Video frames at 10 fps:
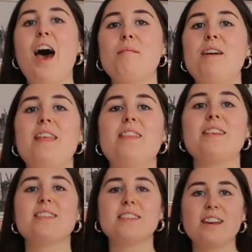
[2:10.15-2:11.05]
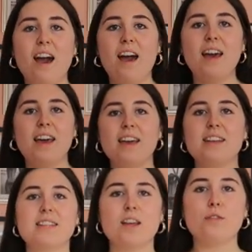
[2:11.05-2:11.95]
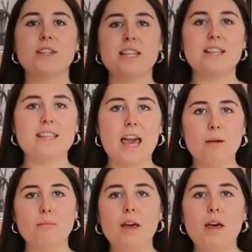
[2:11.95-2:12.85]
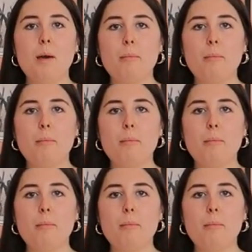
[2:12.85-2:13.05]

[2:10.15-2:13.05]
Um, and then the skirt is obviously the same